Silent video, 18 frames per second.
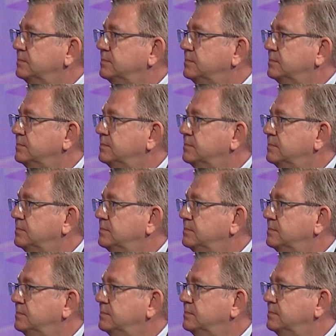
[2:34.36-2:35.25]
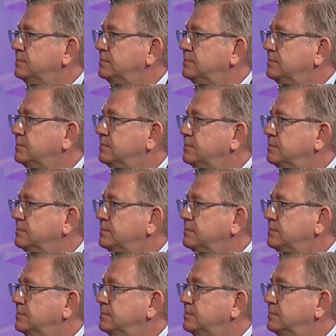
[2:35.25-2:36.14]

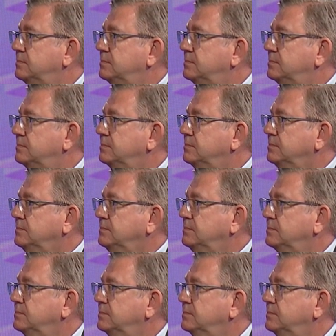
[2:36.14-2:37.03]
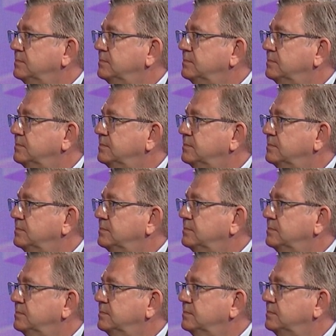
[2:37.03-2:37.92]

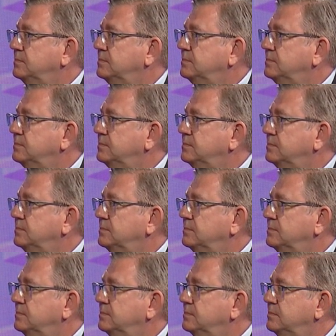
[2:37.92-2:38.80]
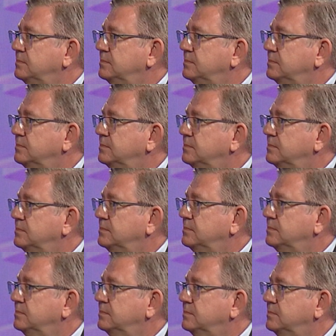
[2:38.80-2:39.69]

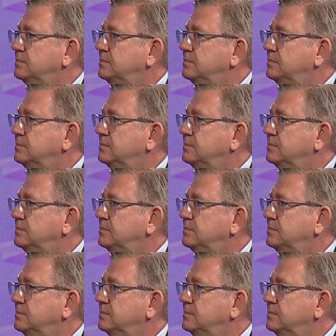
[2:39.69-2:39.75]
(silent)